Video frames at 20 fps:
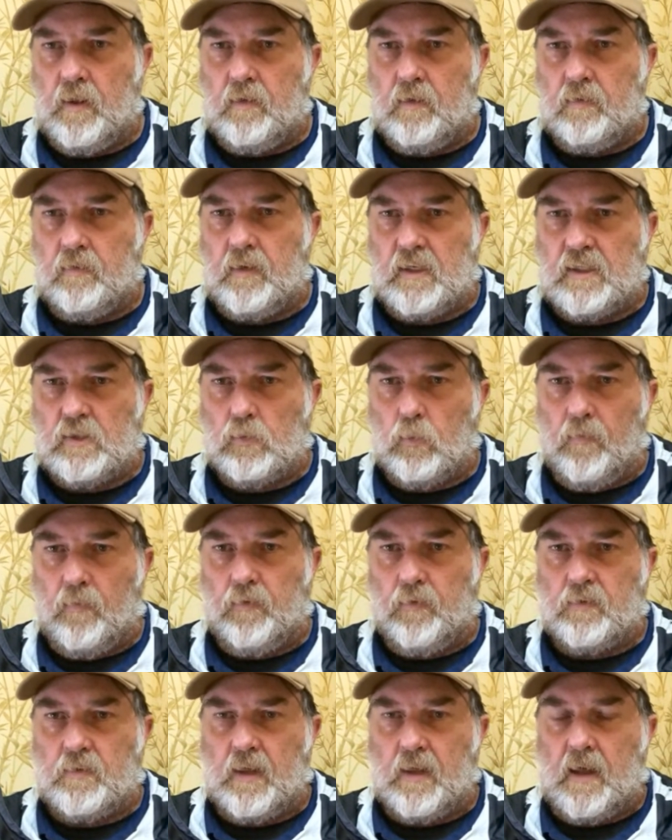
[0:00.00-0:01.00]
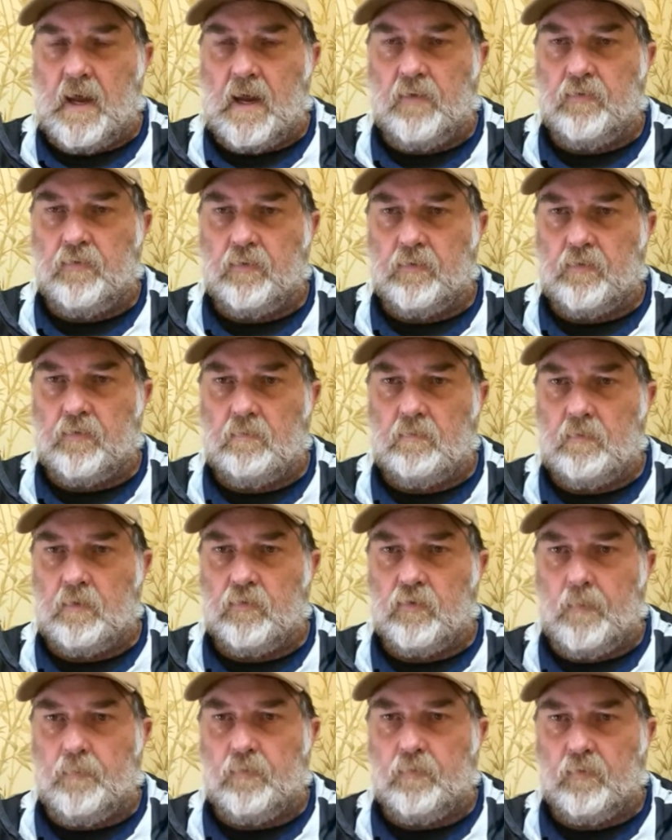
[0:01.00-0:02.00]
test equivalent to Ashes in
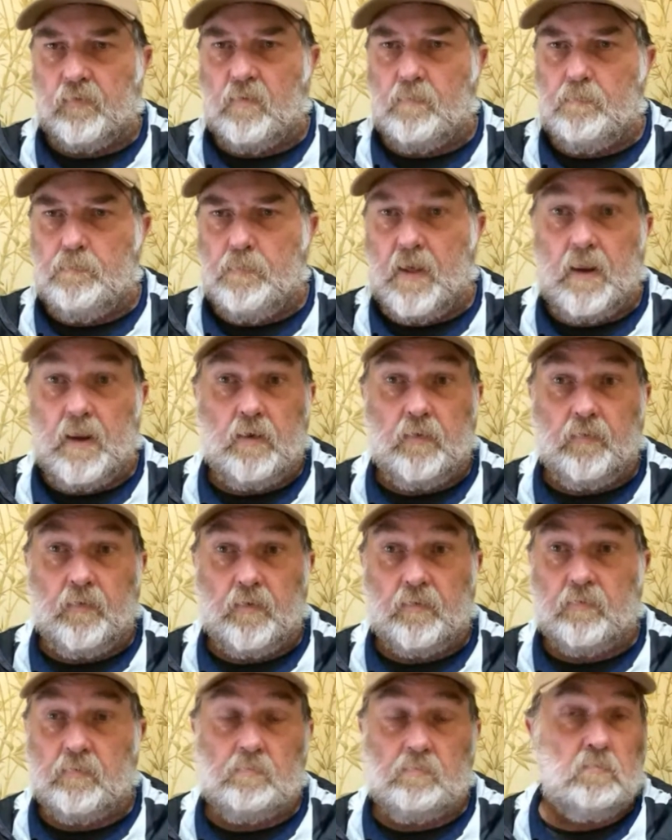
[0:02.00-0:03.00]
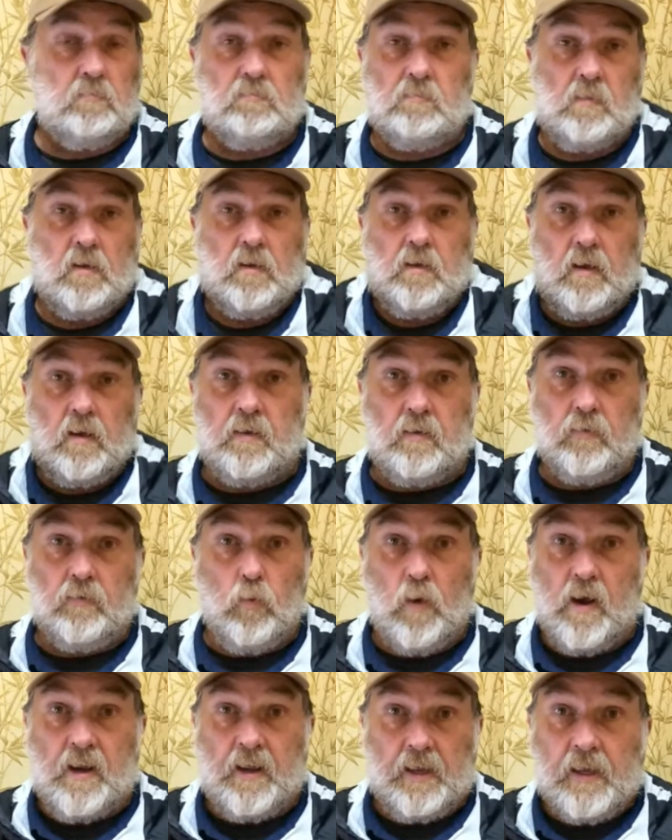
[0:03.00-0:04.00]
terms of competitiveness? It
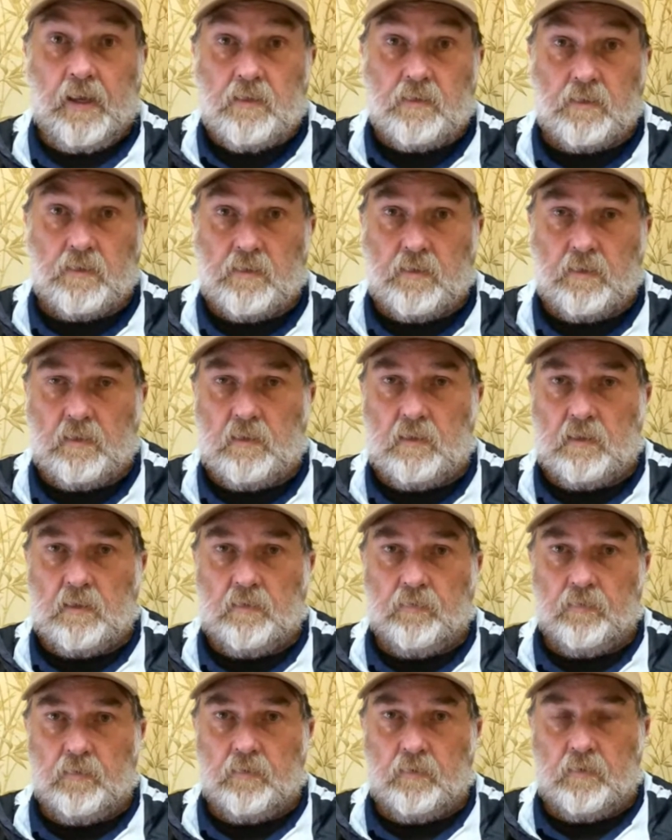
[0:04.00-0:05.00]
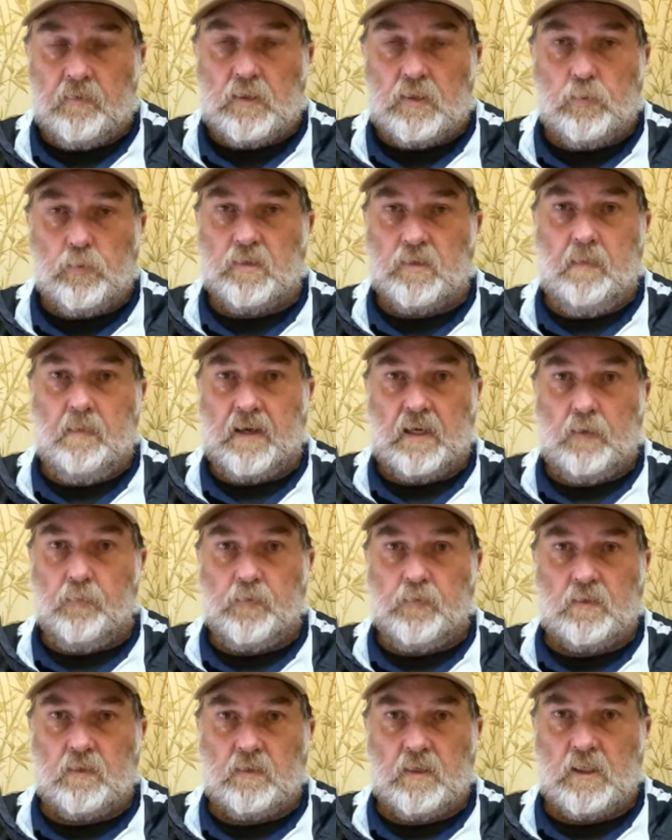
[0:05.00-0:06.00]
already is. This was a
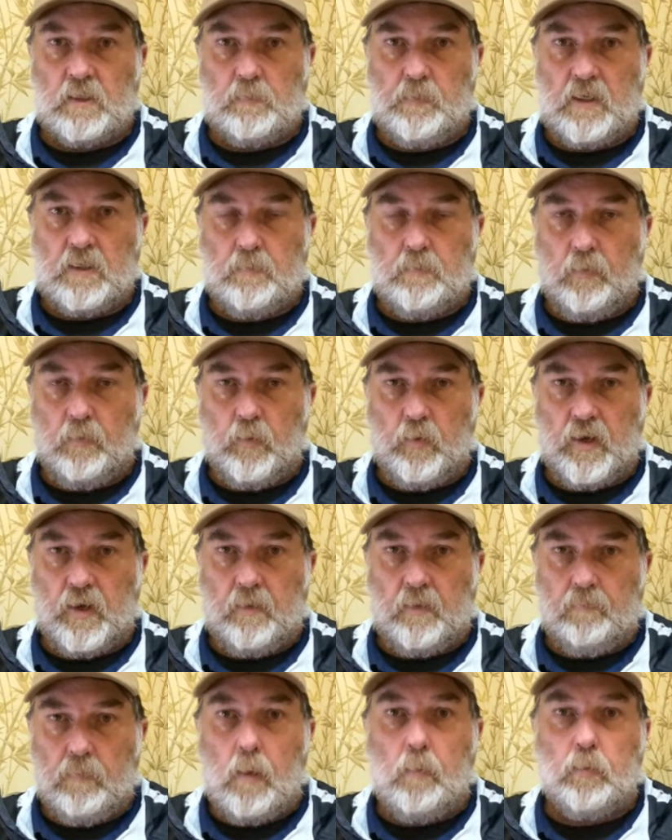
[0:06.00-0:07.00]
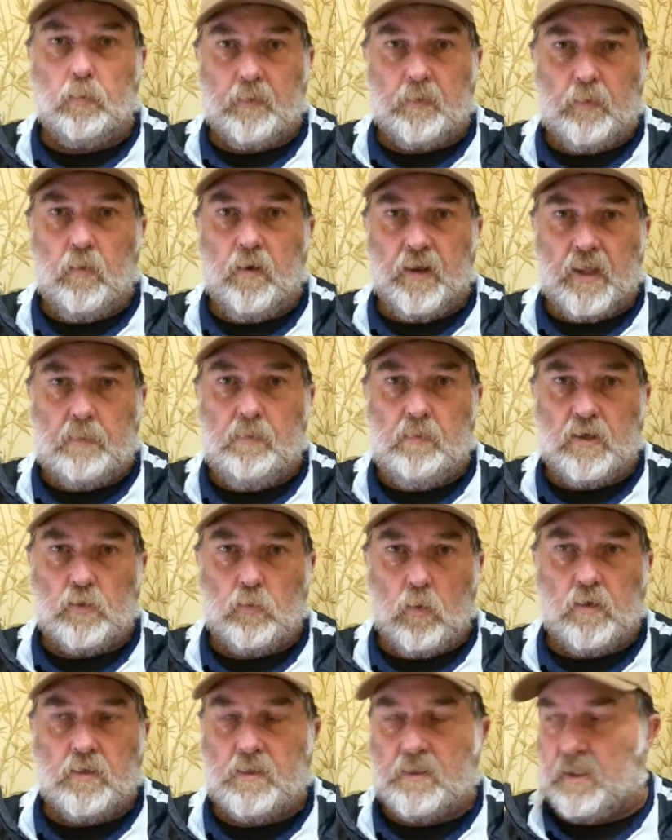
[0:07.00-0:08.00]
magnificent test match, probably one of the most
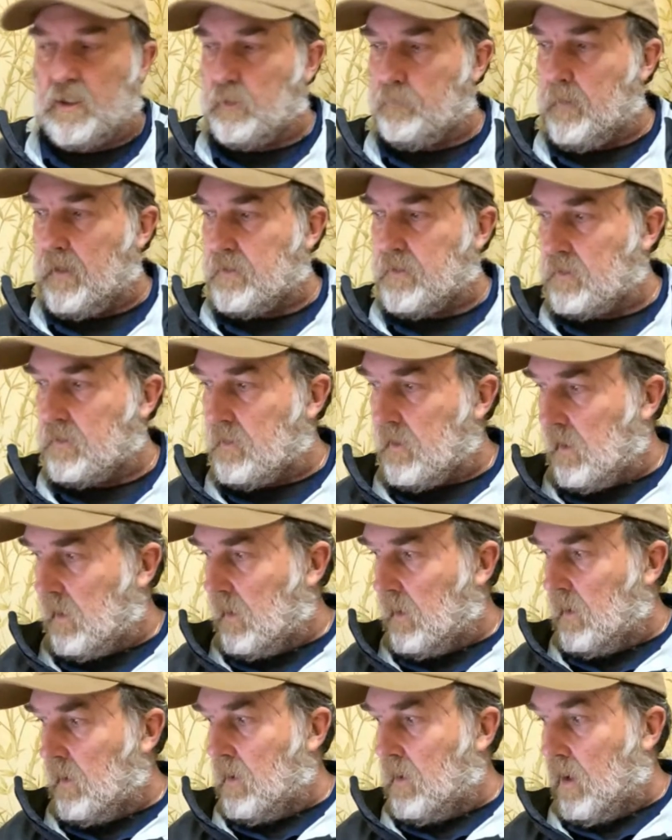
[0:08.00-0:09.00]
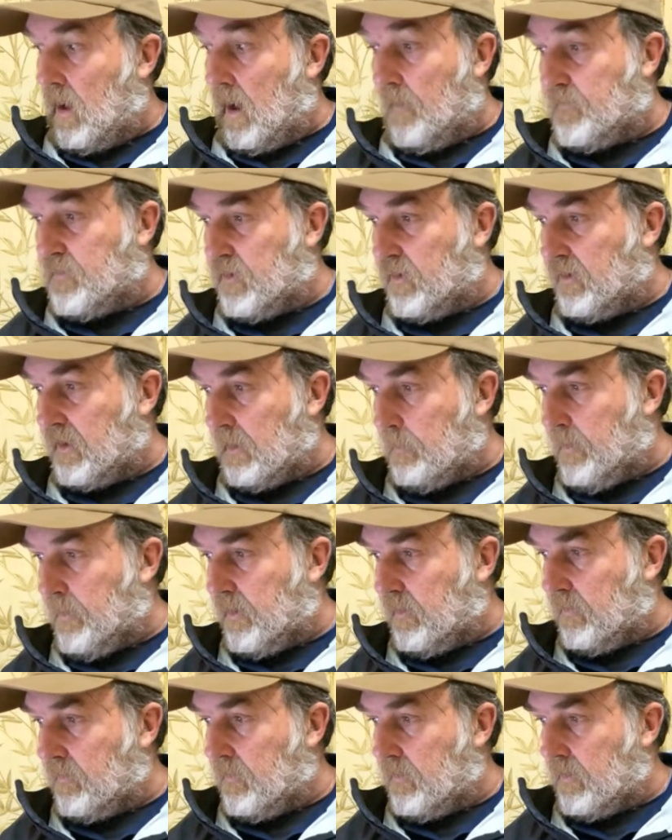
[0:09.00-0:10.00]
watched test matches I've certainly
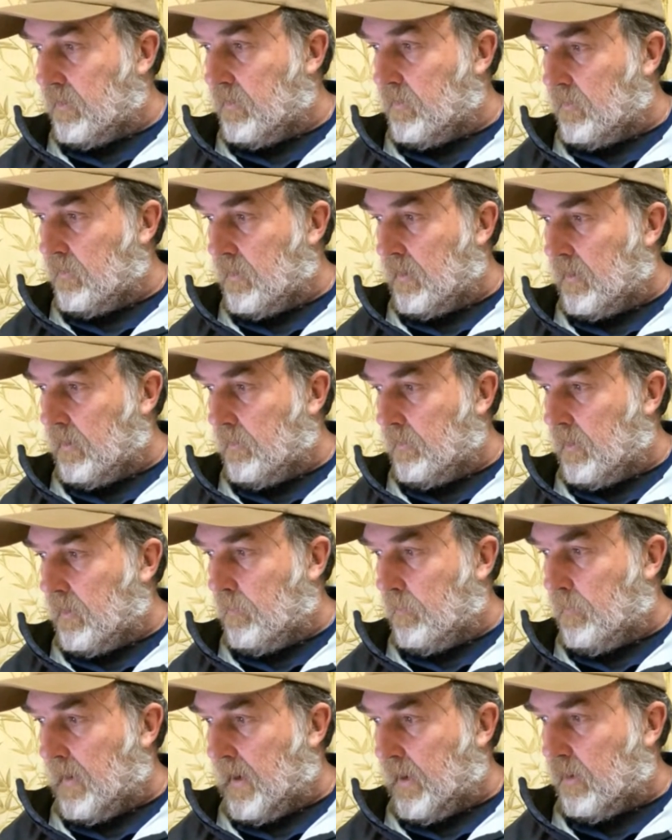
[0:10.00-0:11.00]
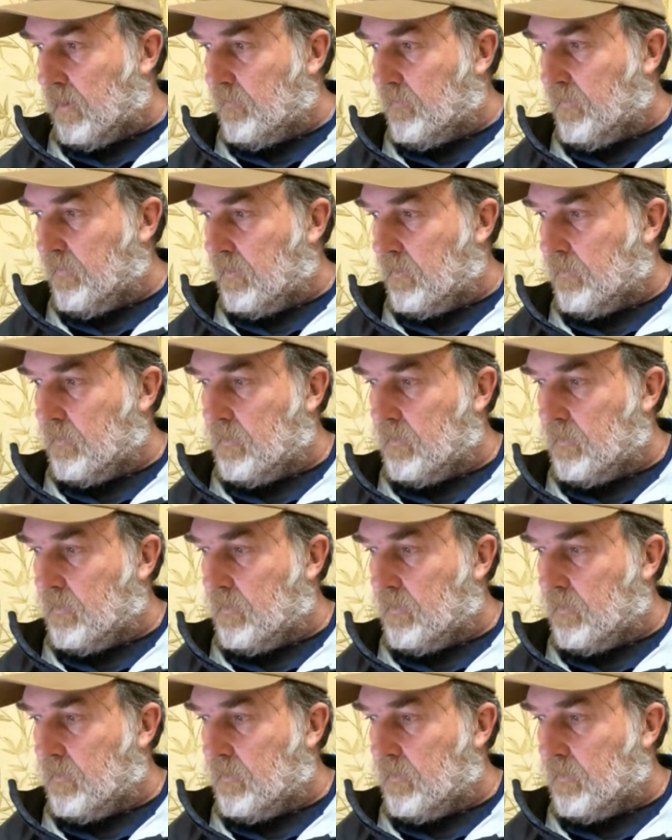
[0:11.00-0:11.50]
been a part of.